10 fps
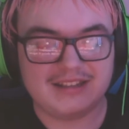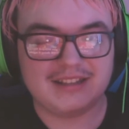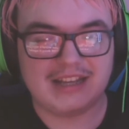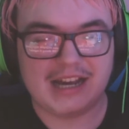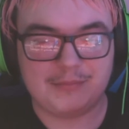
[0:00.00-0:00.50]

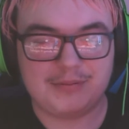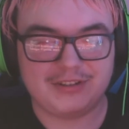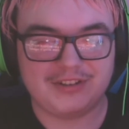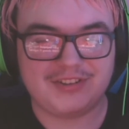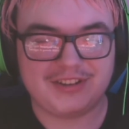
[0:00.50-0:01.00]
Yeah,
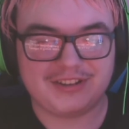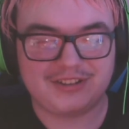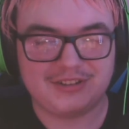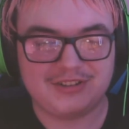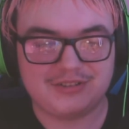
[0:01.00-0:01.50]
please, thank you.
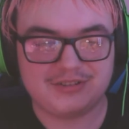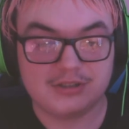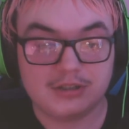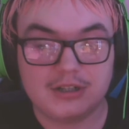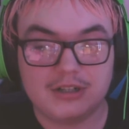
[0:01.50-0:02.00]
Don't.
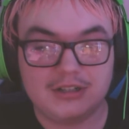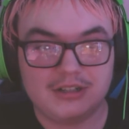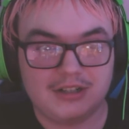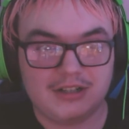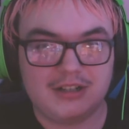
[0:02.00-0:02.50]

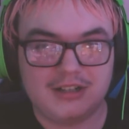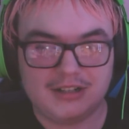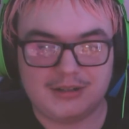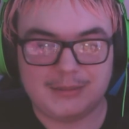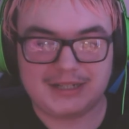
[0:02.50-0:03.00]

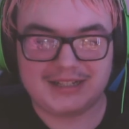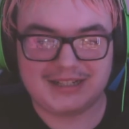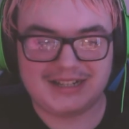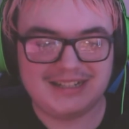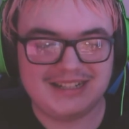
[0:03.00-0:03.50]
Oh my god.